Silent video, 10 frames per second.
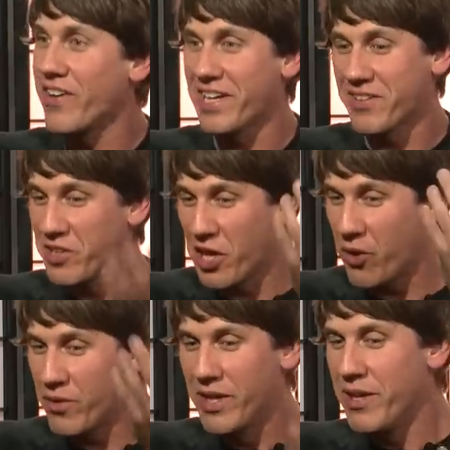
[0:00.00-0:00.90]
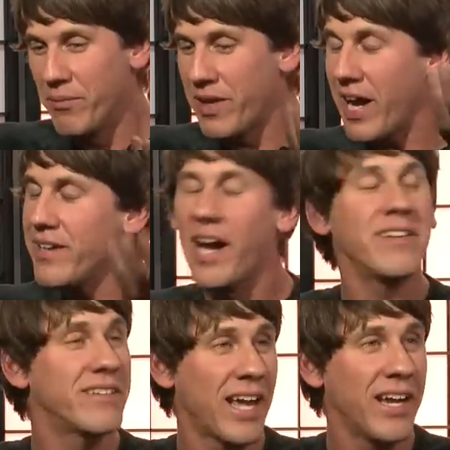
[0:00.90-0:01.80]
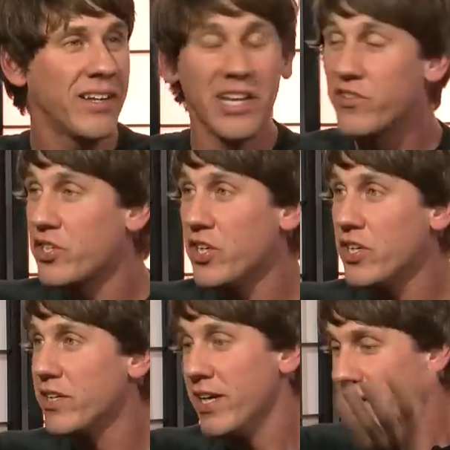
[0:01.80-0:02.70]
Like, you know, yeah. nine, nine to 10 is good.